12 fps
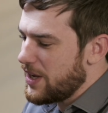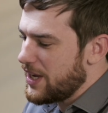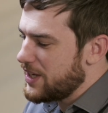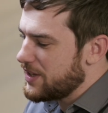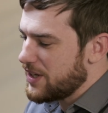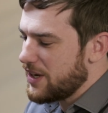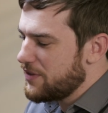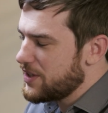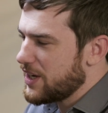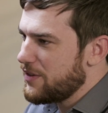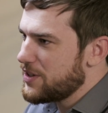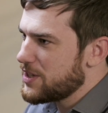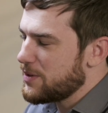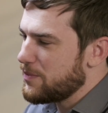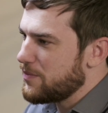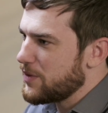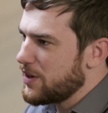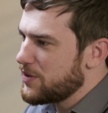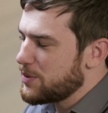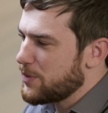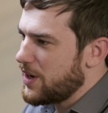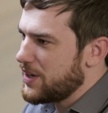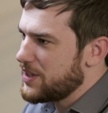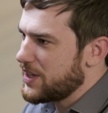And give us some
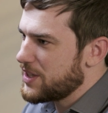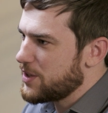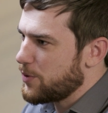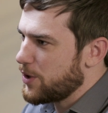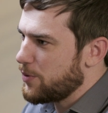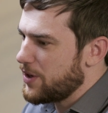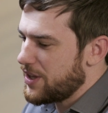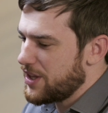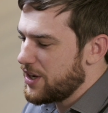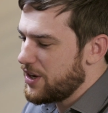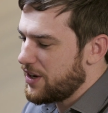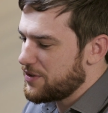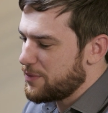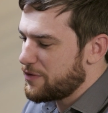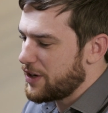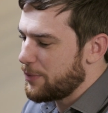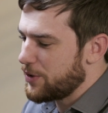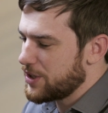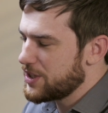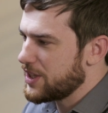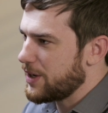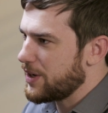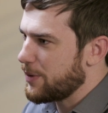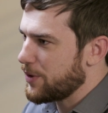context to work with. I think you have some frameworks
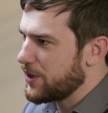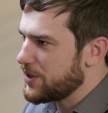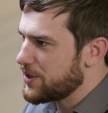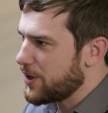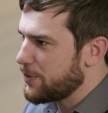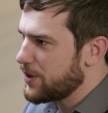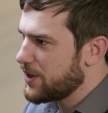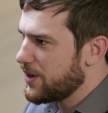that we're going to start with